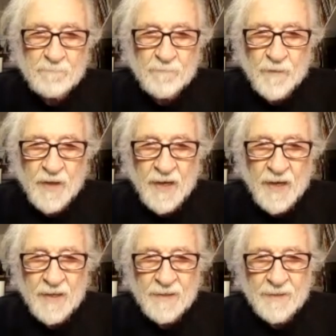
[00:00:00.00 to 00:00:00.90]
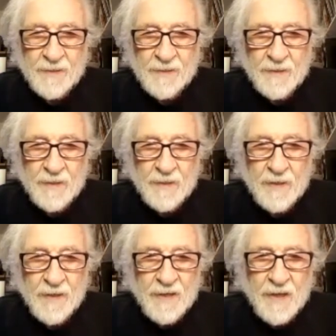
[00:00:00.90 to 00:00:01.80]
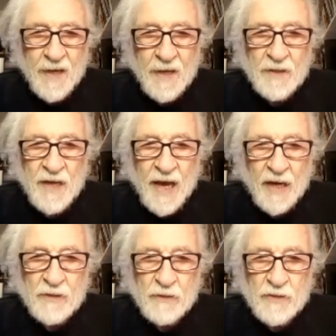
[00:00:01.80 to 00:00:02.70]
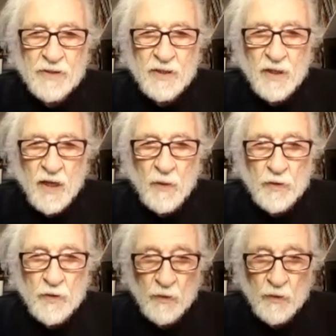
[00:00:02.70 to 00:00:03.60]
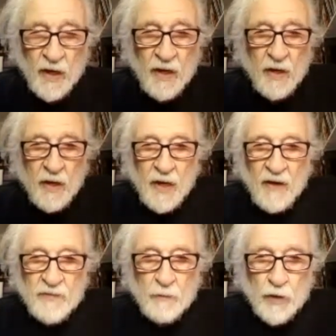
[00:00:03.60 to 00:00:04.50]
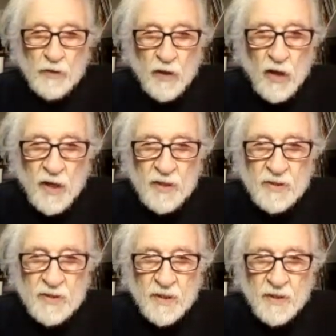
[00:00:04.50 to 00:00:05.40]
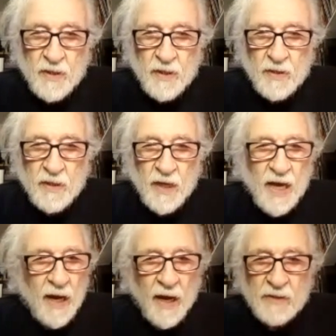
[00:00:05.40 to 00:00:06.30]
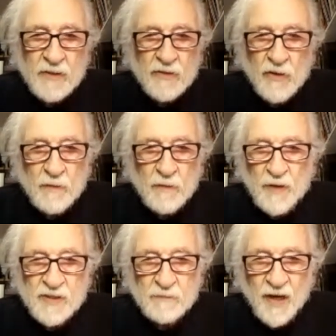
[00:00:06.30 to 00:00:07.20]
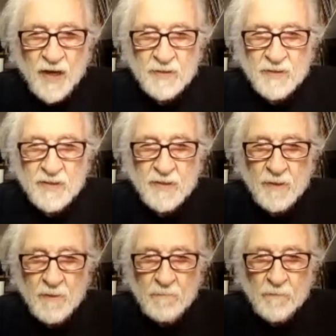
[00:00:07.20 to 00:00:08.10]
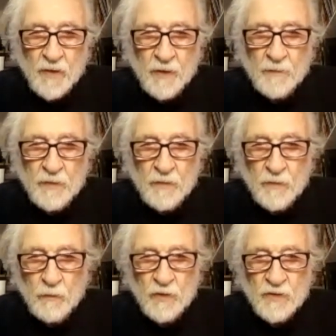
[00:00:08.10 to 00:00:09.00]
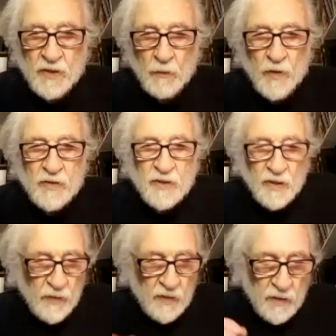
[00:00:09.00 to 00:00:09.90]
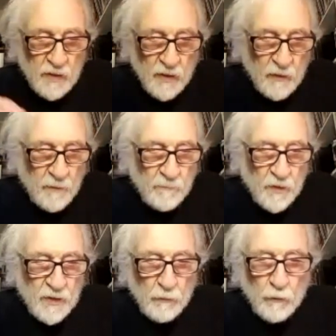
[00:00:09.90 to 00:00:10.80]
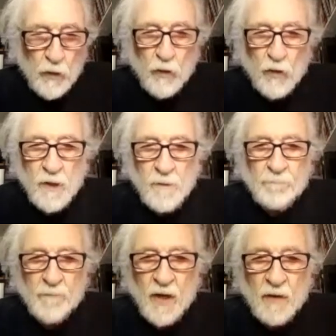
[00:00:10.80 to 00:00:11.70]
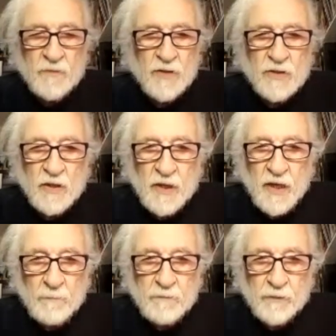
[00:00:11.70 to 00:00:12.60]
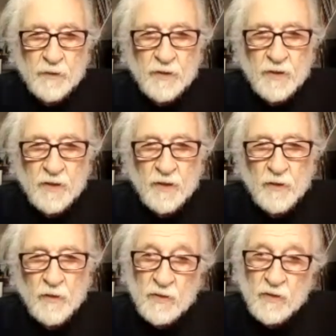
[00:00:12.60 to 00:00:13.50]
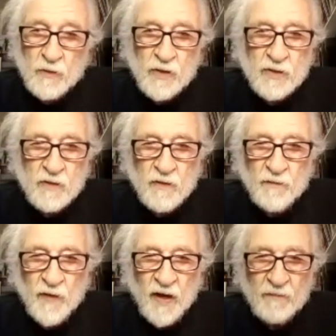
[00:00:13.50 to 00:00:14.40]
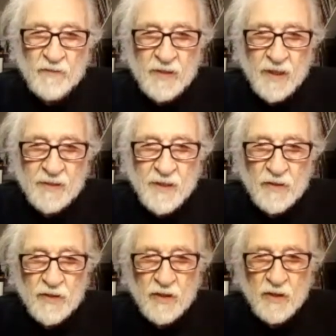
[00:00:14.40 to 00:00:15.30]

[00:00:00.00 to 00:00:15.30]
and the actors, which I have them run lines, and actors are the best models. I mean, once they're into their role, I'm just there to capture it, you know. And of course, if I have the technology